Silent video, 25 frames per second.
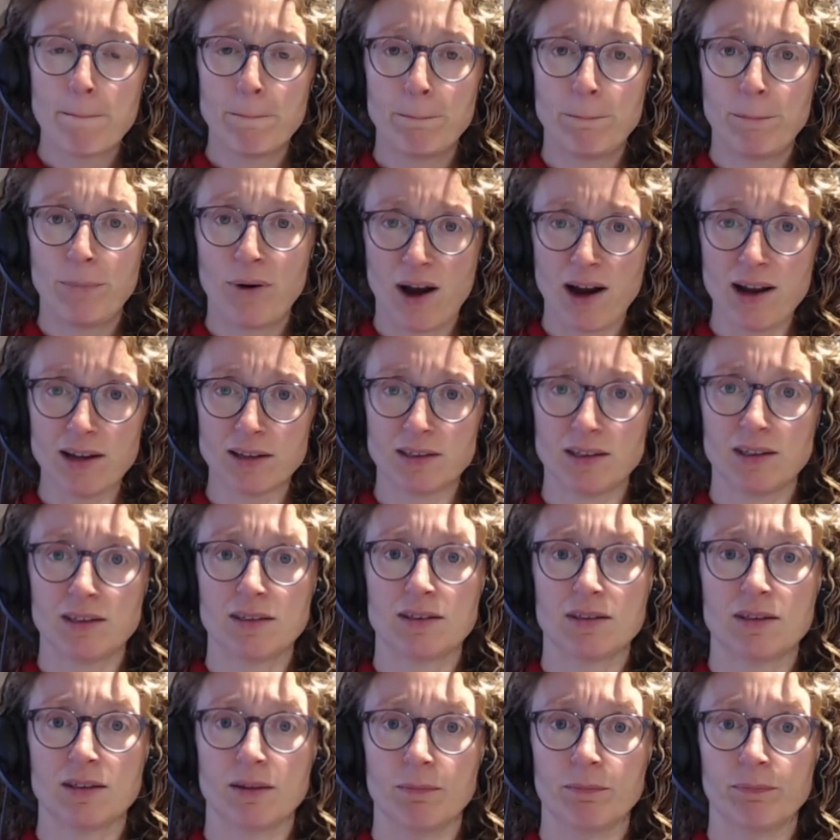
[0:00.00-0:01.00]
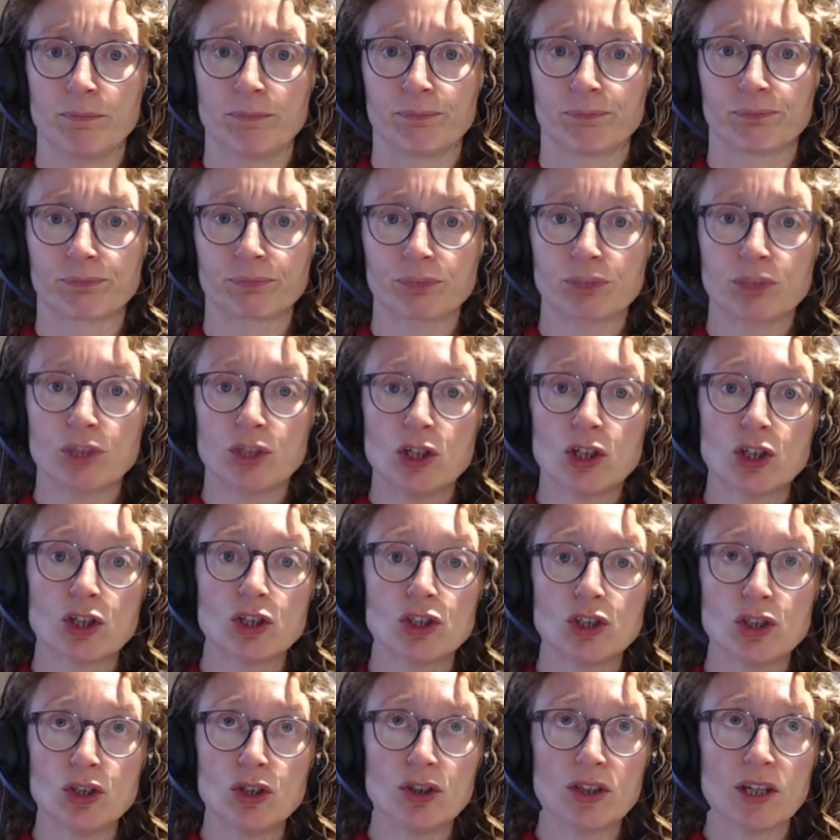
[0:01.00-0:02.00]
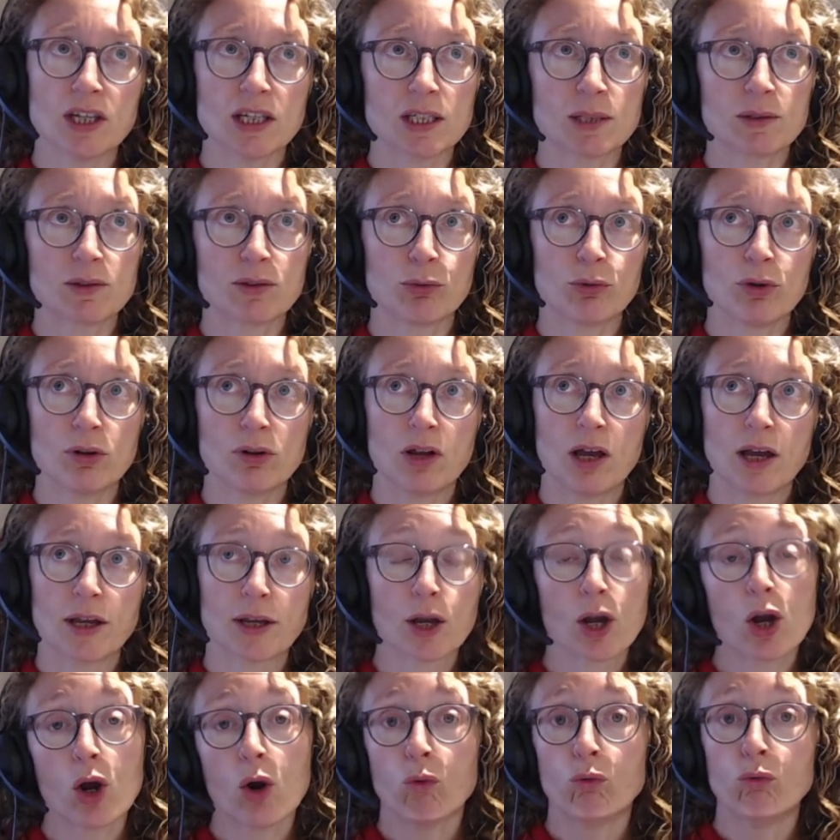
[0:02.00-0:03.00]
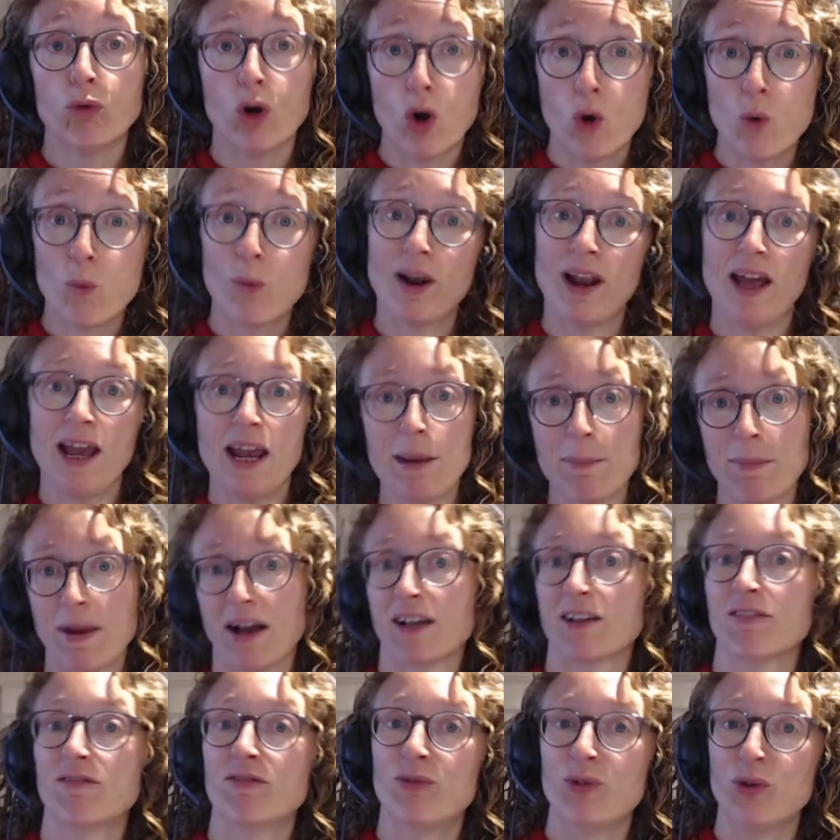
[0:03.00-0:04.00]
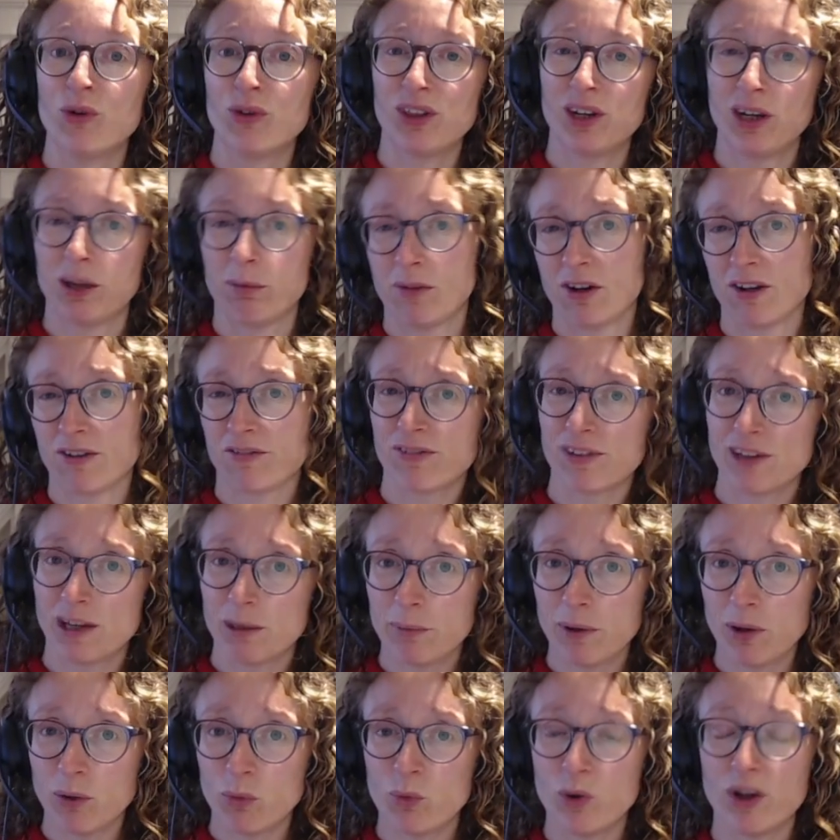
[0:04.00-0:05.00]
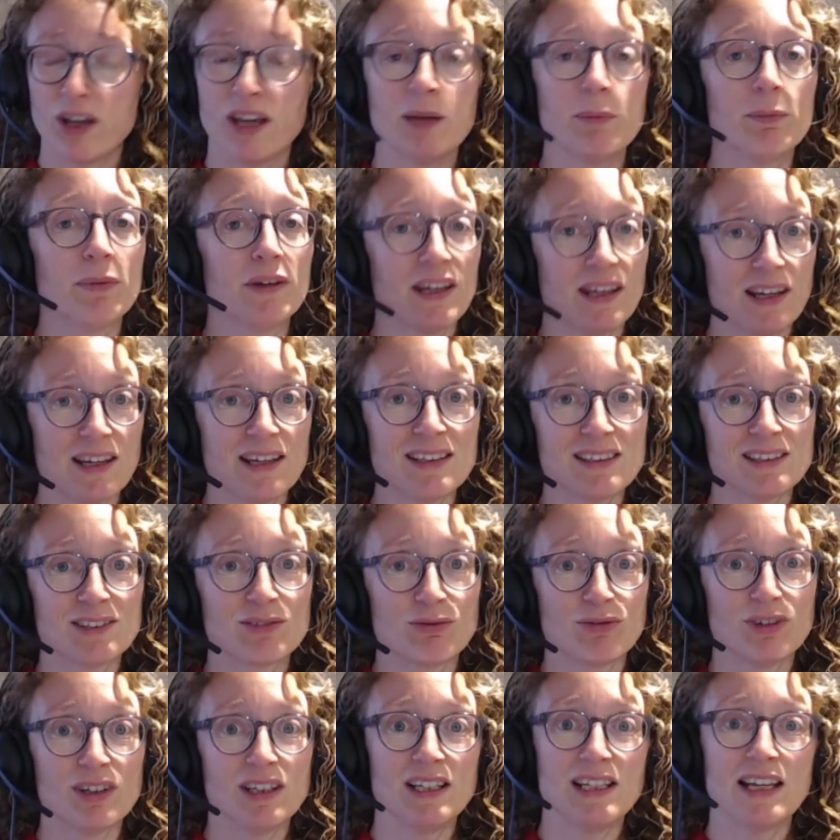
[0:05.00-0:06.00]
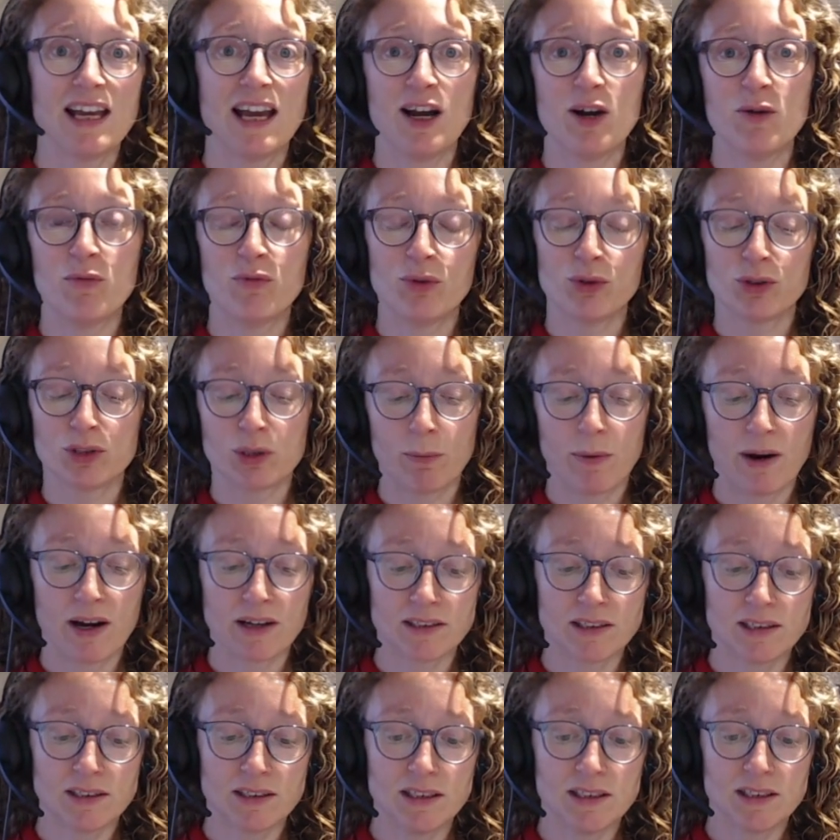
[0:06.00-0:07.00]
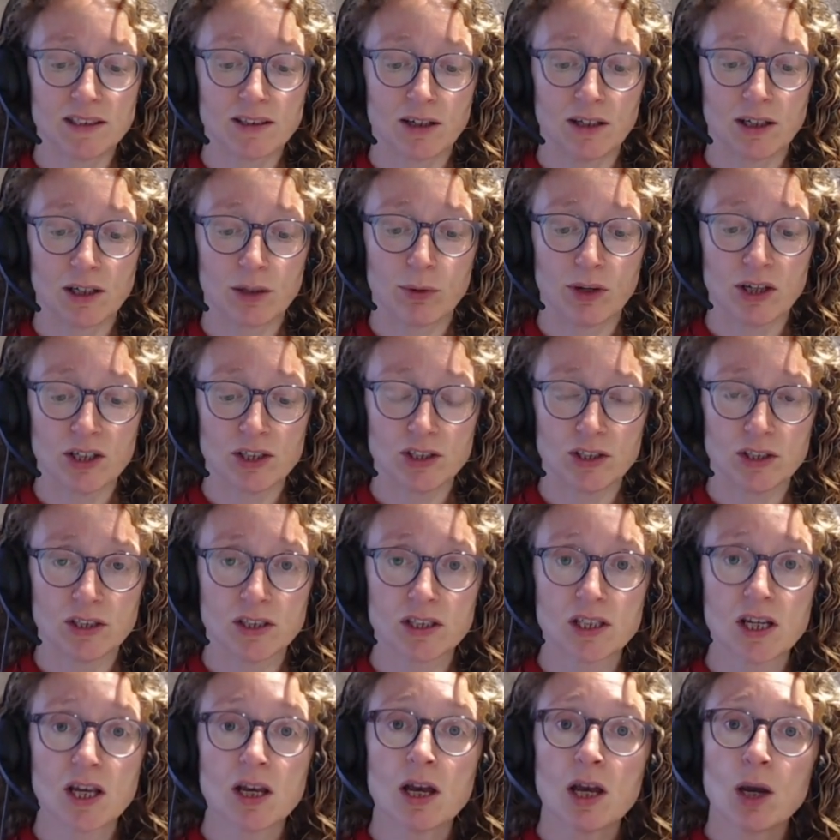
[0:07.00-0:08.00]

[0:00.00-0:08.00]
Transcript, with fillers: practice them. You can do this through like role play back and forth, and it might feel a bit weird, but it is really helpful to practice these kind of questions.